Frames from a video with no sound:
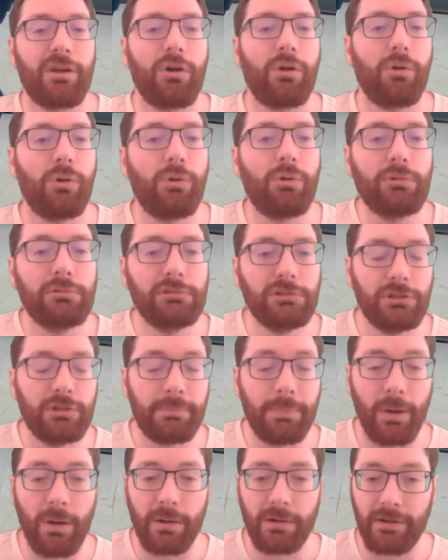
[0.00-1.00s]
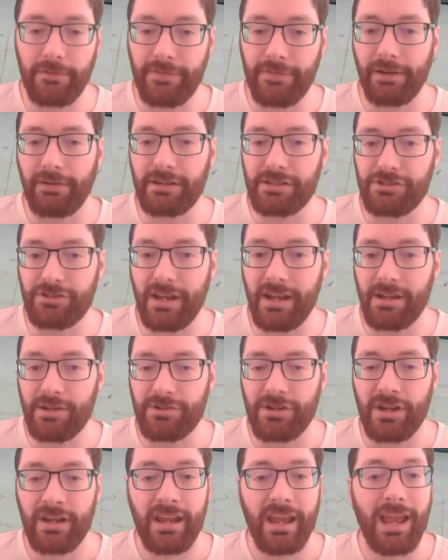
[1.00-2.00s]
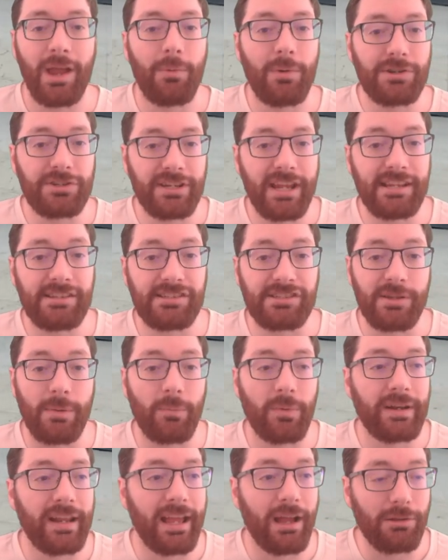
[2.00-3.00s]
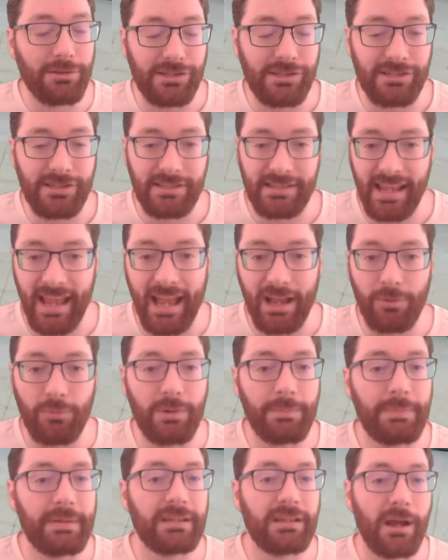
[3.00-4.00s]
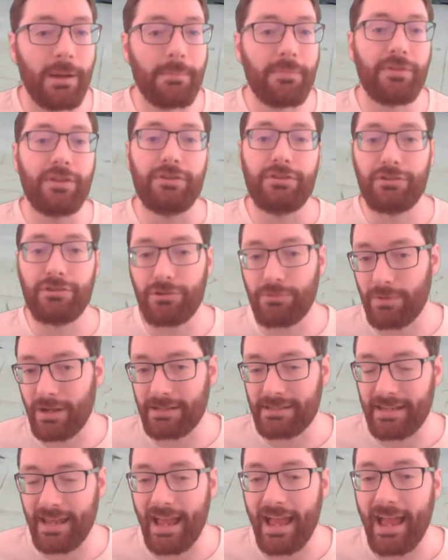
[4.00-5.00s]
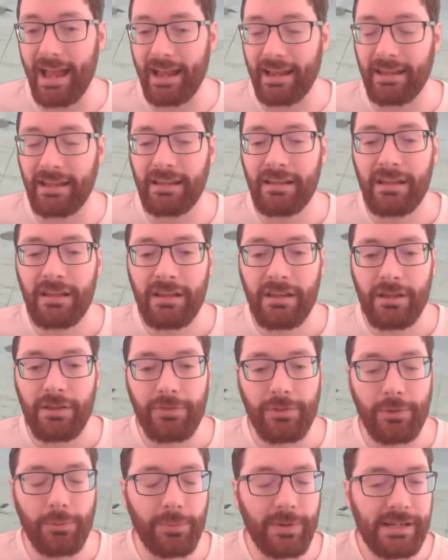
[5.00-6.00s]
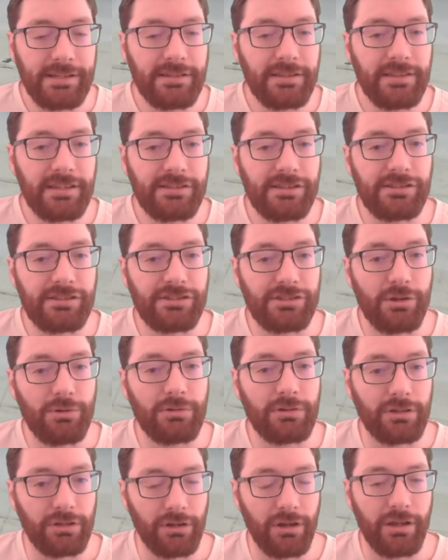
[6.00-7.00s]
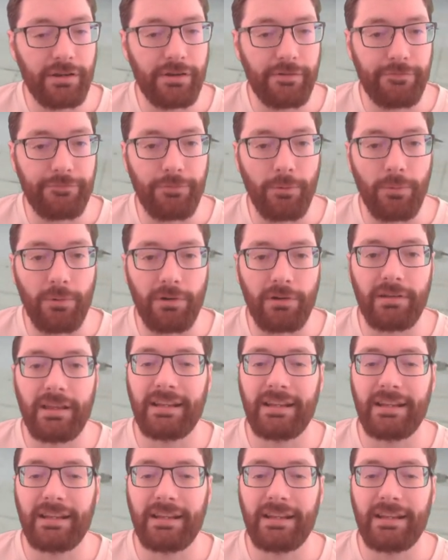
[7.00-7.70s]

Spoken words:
a whole new part of their exchange, in which case someone else's attack would become the new attack. The reason this is so good for